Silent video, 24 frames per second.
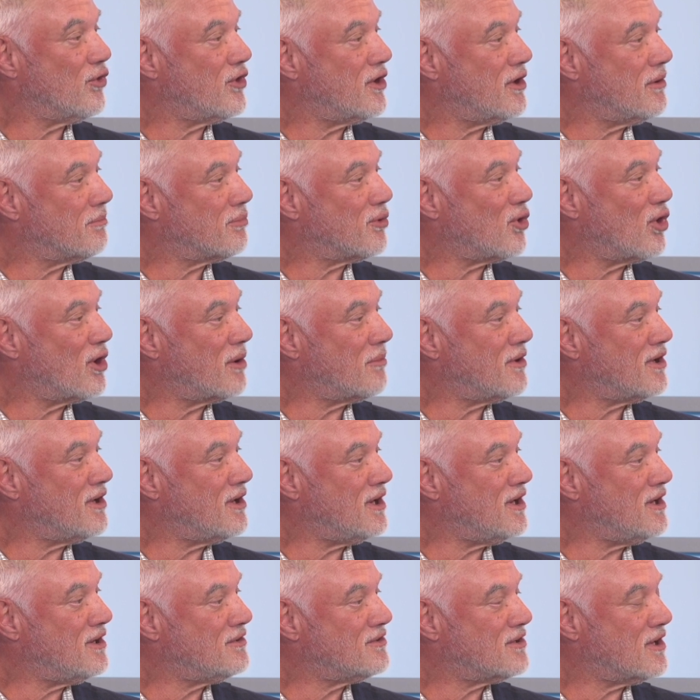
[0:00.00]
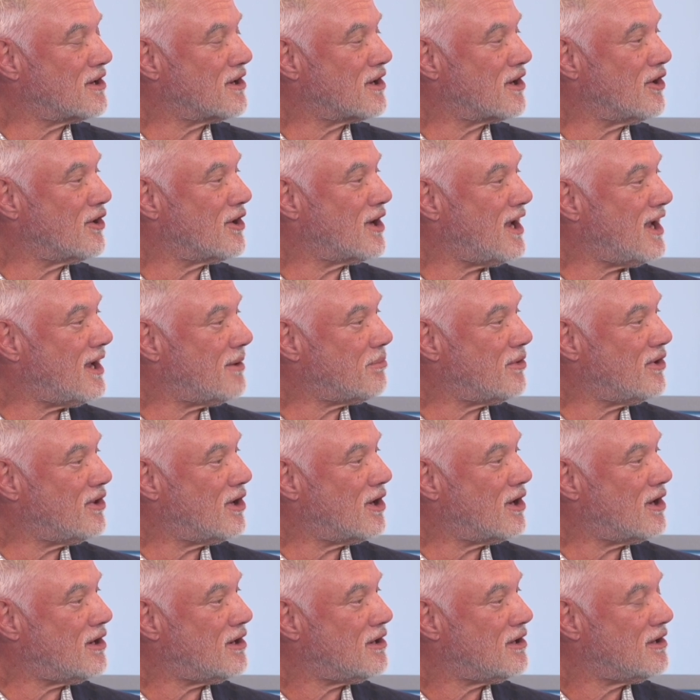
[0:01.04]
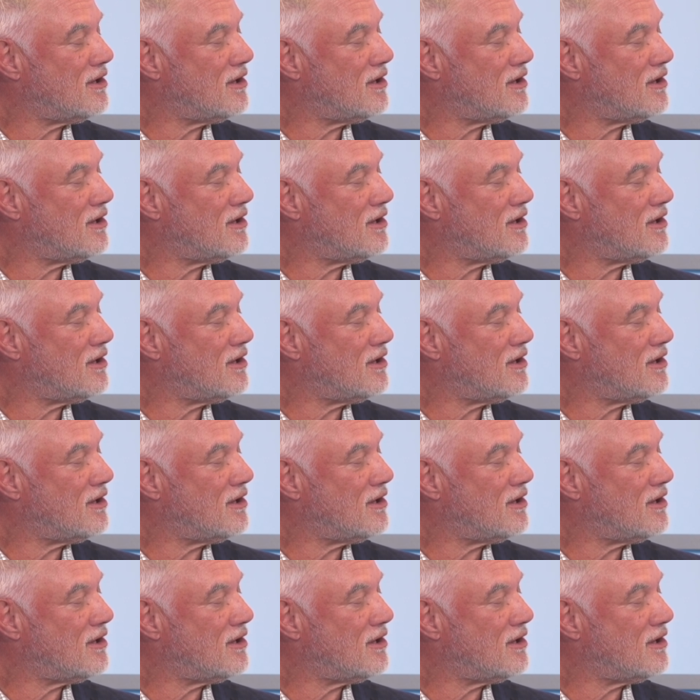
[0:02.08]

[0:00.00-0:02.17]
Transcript: the employment needs that are going to happen there?